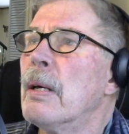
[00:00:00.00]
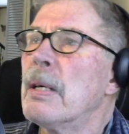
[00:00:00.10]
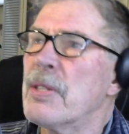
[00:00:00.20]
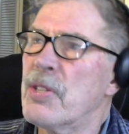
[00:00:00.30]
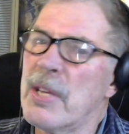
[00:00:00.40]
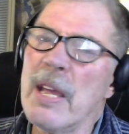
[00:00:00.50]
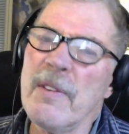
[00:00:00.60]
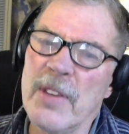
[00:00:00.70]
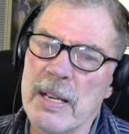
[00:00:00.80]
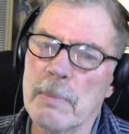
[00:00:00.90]

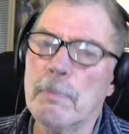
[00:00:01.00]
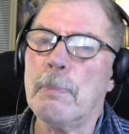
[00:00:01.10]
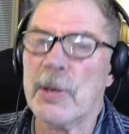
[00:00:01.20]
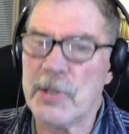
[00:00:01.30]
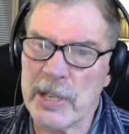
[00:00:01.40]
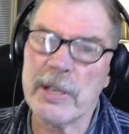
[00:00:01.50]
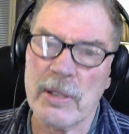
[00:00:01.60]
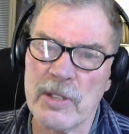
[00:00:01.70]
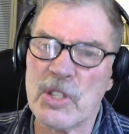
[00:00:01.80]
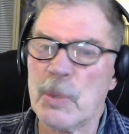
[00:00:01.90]
saving
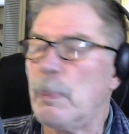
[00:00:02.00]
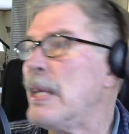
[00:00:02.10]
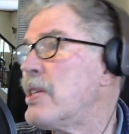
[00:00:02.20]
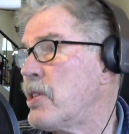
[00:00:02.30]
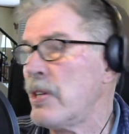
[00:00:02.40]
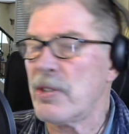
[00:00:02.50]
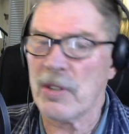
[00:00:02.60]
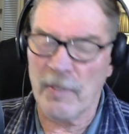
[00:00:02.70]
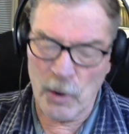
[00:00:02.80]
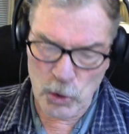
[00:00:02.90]
particular species
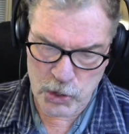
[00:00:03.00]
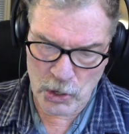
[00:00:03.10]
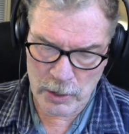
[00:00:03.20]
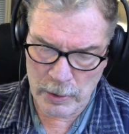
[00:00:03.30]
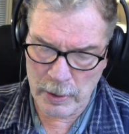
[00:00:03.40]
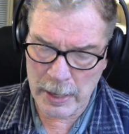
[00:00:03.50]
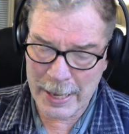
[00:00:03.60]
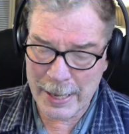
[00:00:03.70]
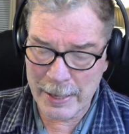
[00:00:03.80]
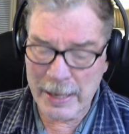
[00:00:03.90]
of ocean
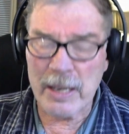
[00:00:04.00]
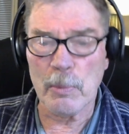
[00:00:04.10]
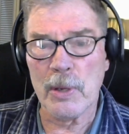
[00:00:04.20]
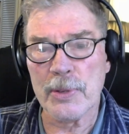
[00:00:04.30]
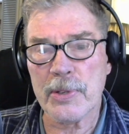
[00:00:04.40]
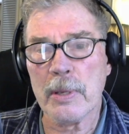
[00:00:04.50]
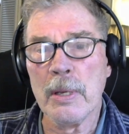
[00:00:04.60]
animals,